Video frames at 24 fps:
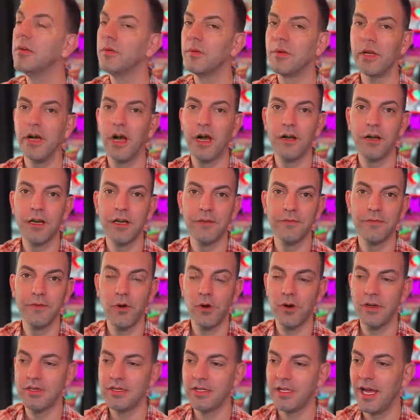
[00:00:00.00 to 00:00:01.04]
We are, of
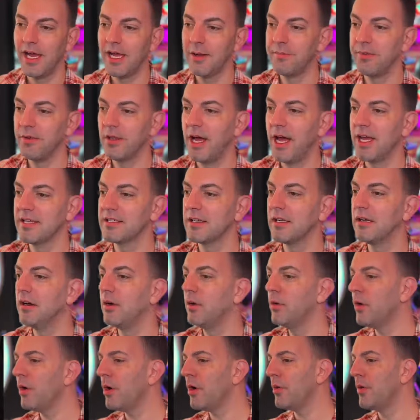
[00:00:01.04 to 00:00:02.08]
course, at Plaza
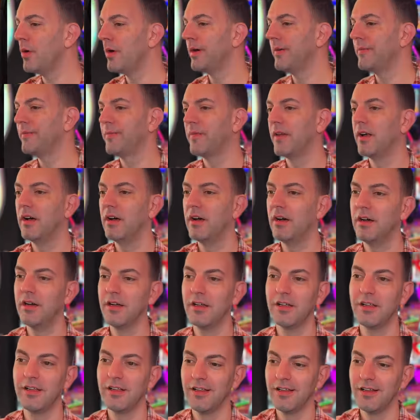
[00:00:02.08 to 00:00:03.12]
Woo!
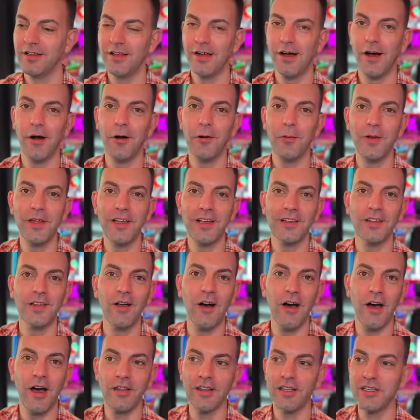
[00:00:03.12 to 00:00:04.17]
all week
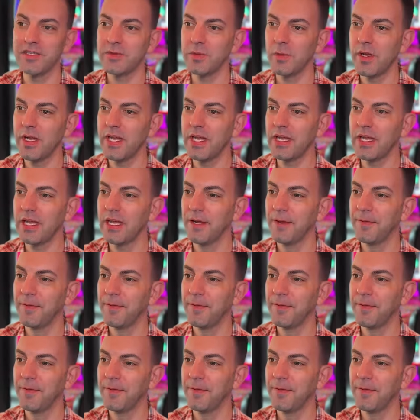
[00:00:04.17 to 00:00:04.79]
long this week